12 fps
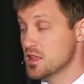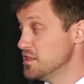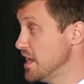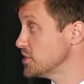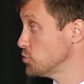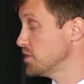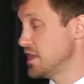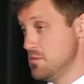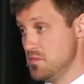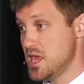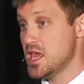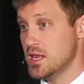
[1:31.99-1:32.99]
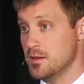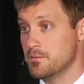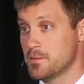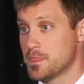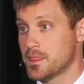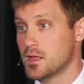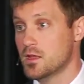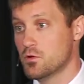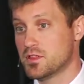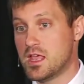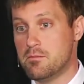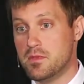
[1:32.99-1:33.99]
That's what they mean.
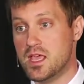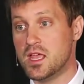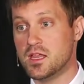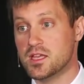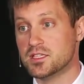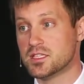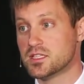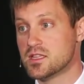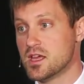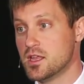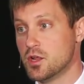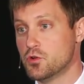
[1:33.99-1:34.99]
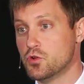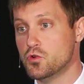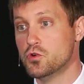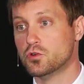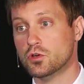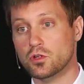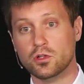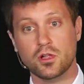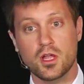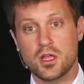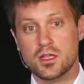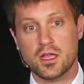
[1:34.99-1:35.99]
What they mean is that, Google
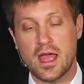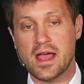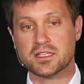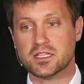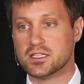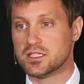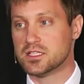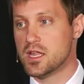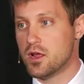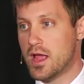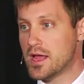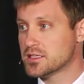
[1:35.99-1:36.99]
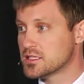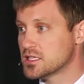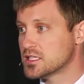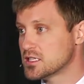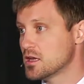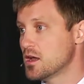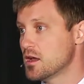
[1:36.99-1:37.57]
has this